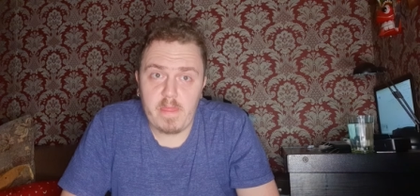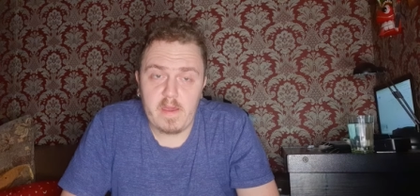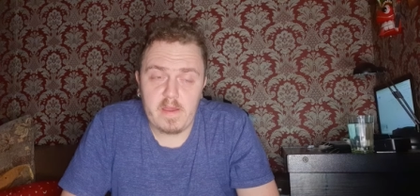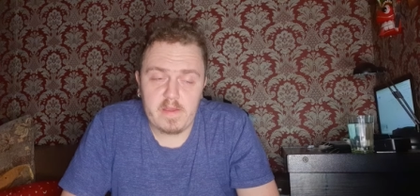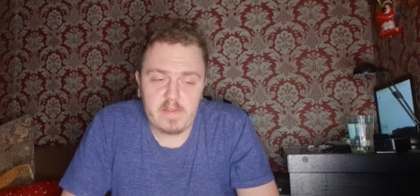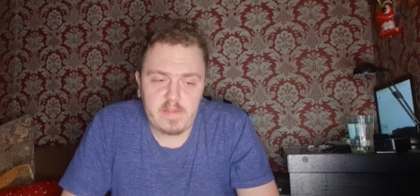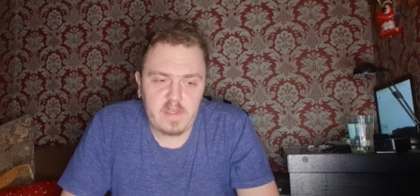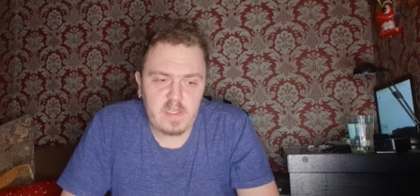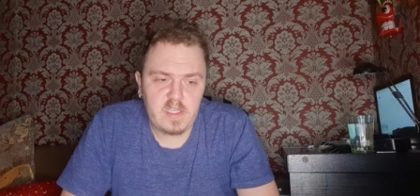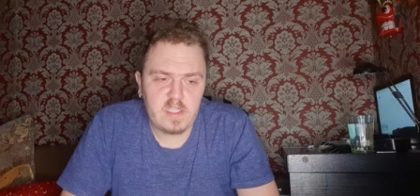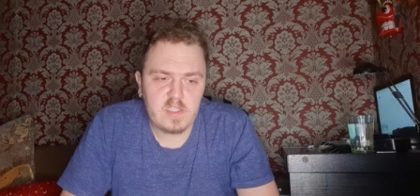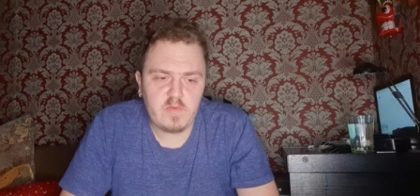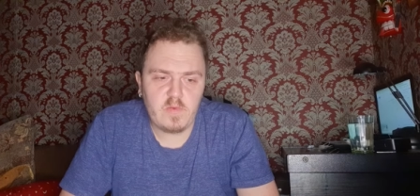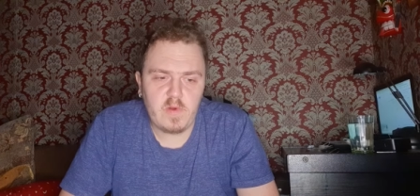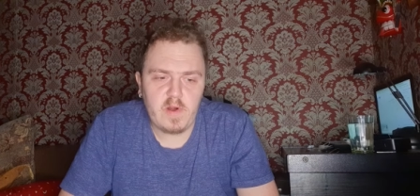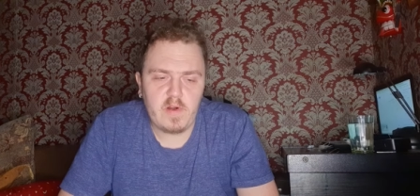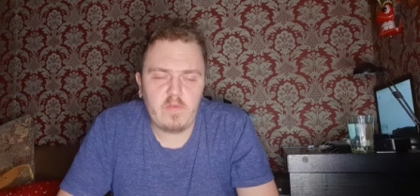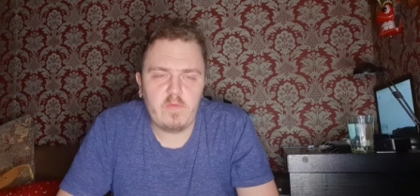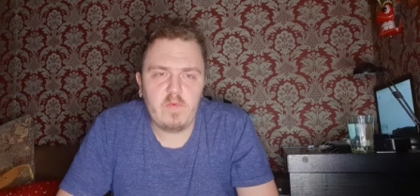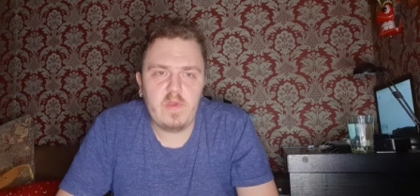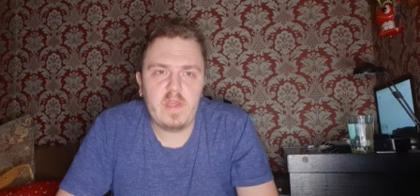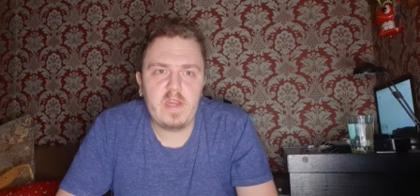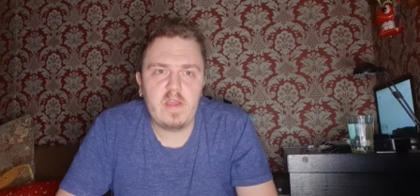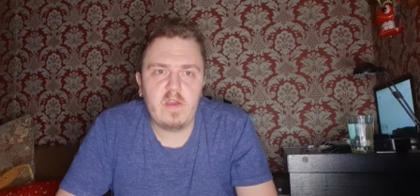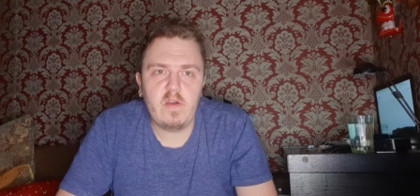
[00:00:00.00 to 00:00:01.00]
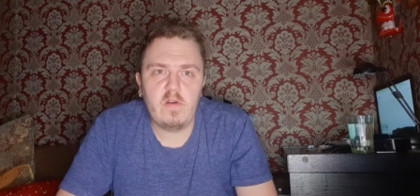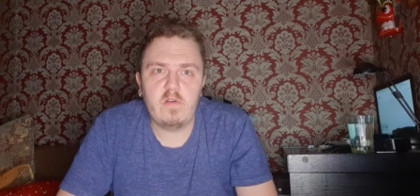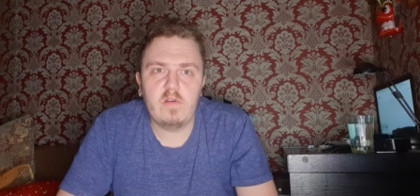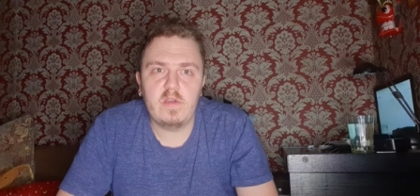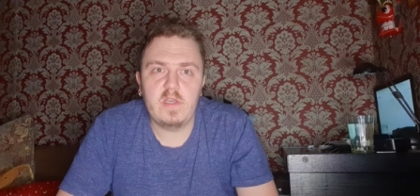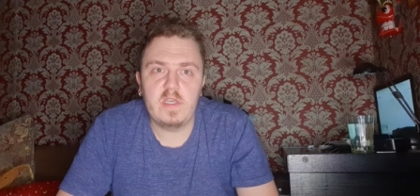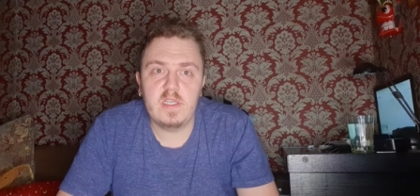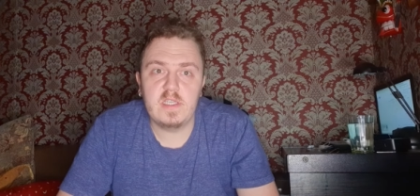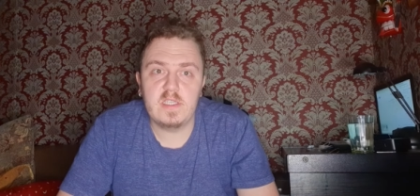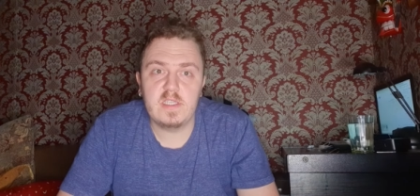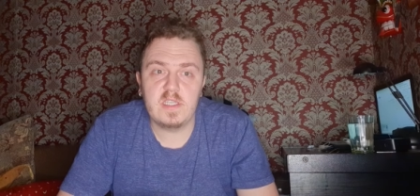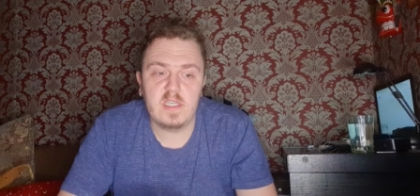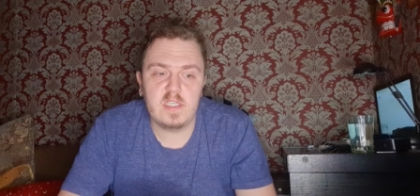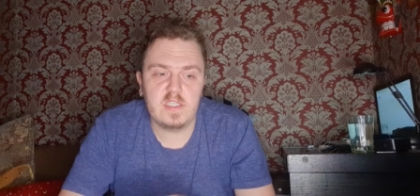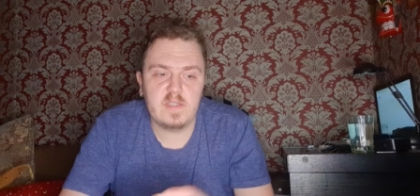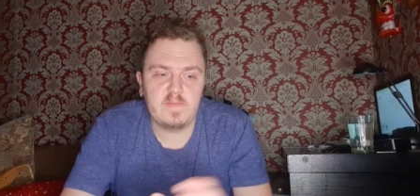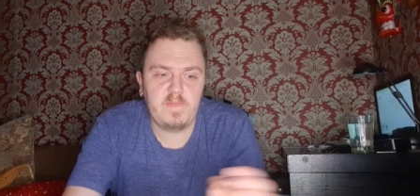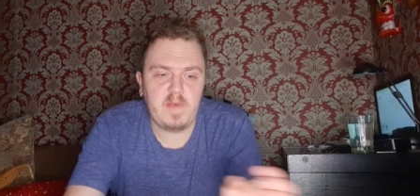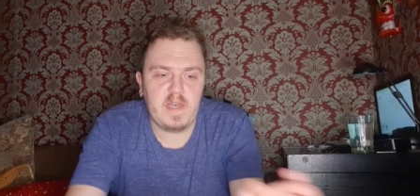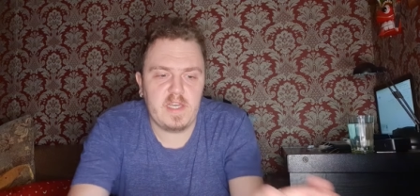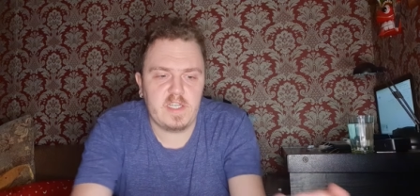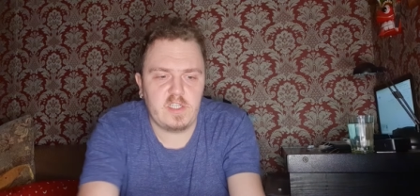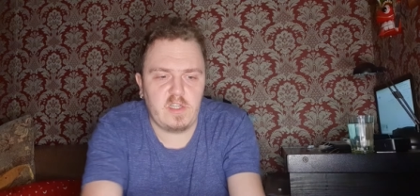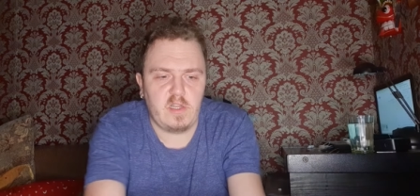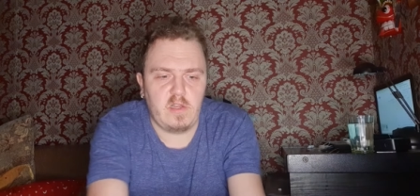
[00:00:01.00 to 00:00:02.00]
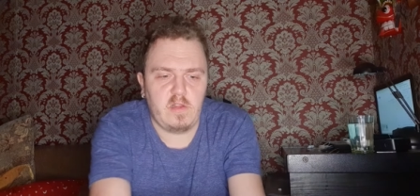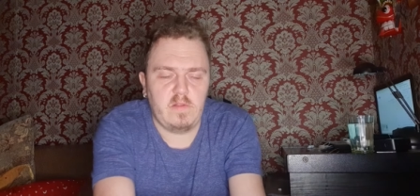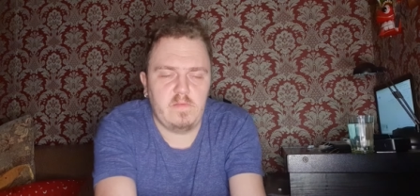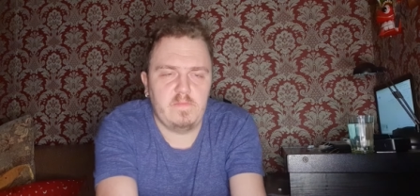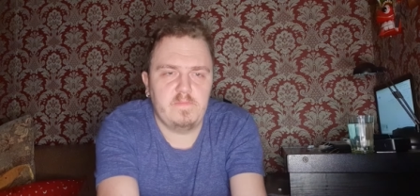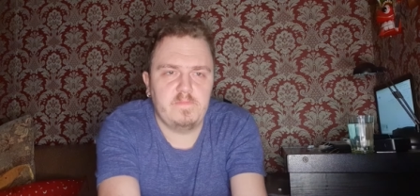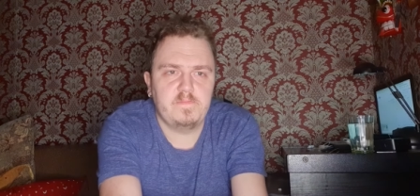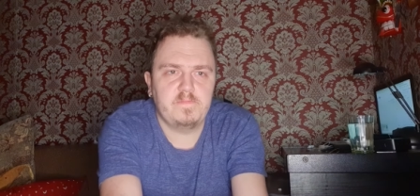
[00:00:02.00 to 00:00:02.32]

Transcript: this where video is uh, special